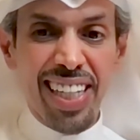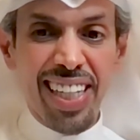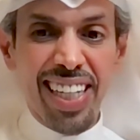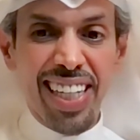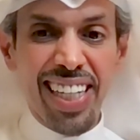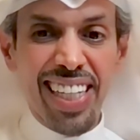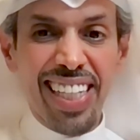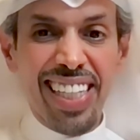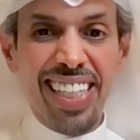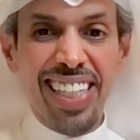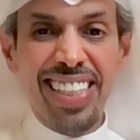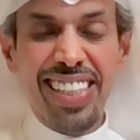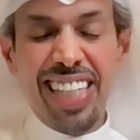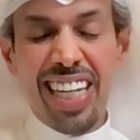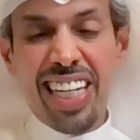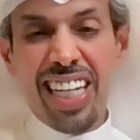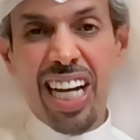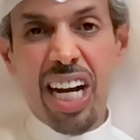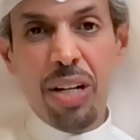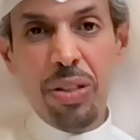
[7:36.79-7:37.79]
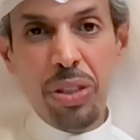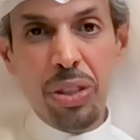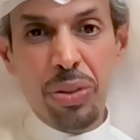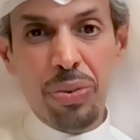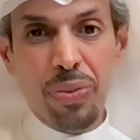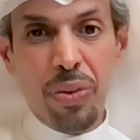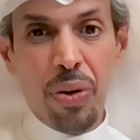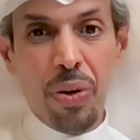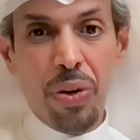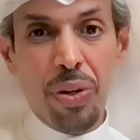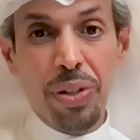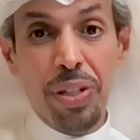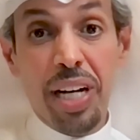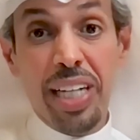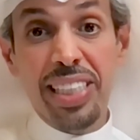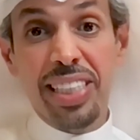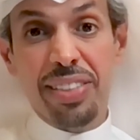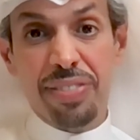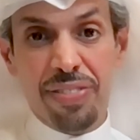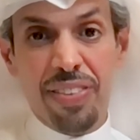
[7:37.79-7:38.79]
It accounts for
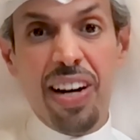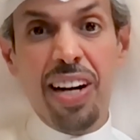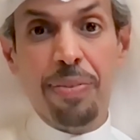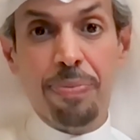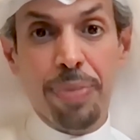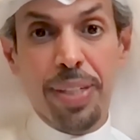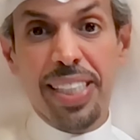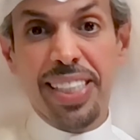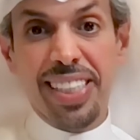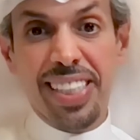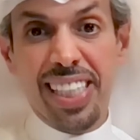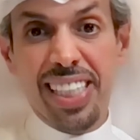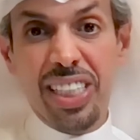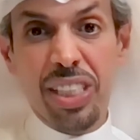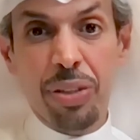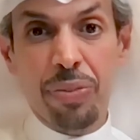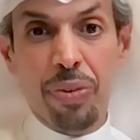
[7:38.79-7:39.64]
95%